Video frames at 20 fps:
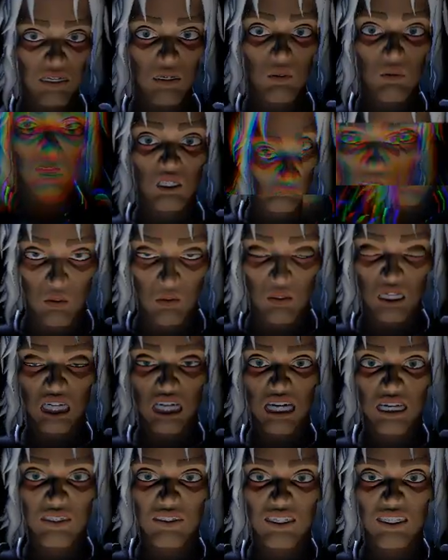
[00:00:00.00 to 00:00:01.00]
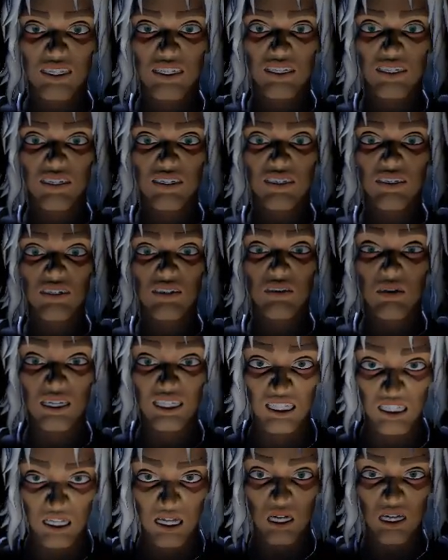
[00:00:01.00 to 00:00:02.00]
You chew the lint. You
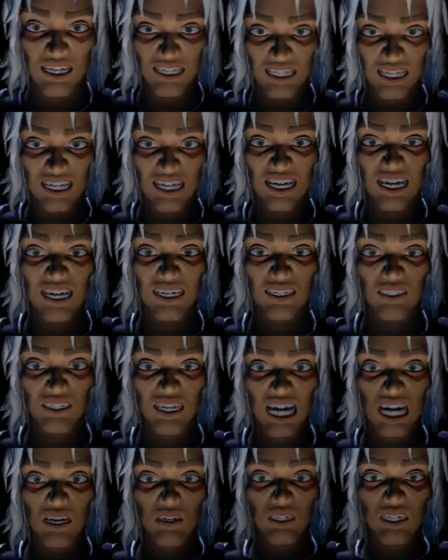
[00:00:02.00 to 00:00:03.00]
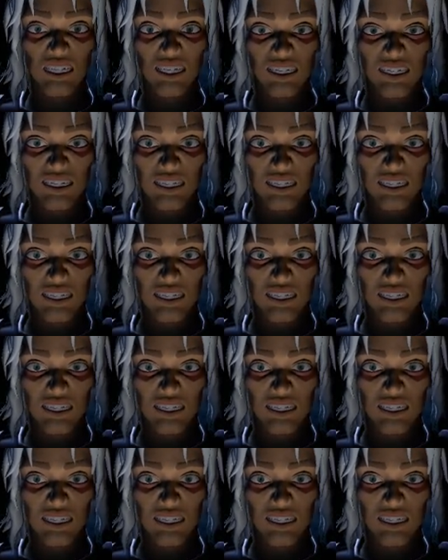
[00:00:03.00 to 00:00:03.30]
enjoying that, are you, Darren?